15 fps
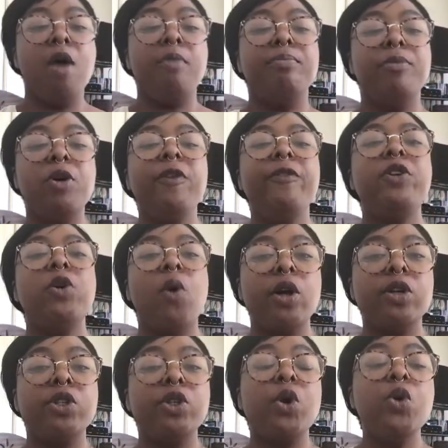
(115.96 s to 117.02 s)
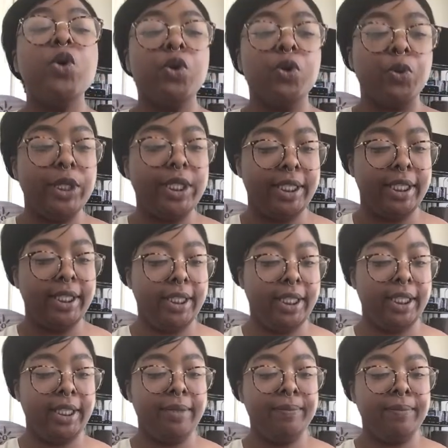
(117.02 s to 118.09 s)
moved to our school
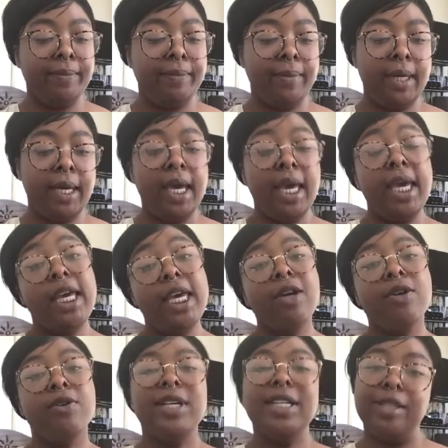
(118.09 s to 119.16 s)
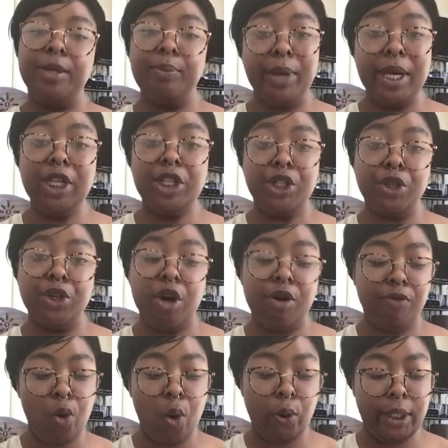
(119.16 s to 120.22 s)
recently. Here is a picture of
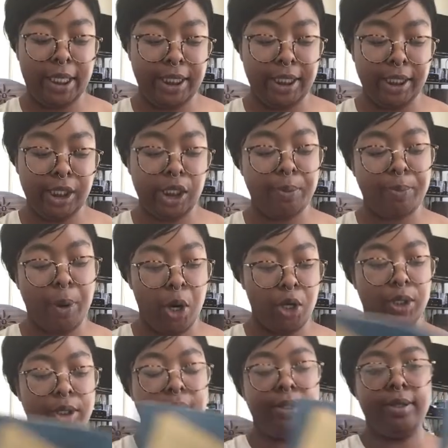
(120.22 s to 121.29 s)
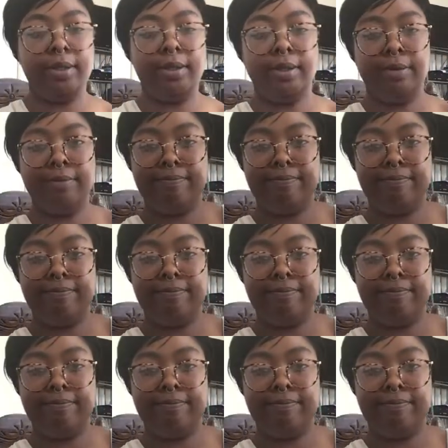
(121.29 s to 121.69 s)
Rolinda Sparks.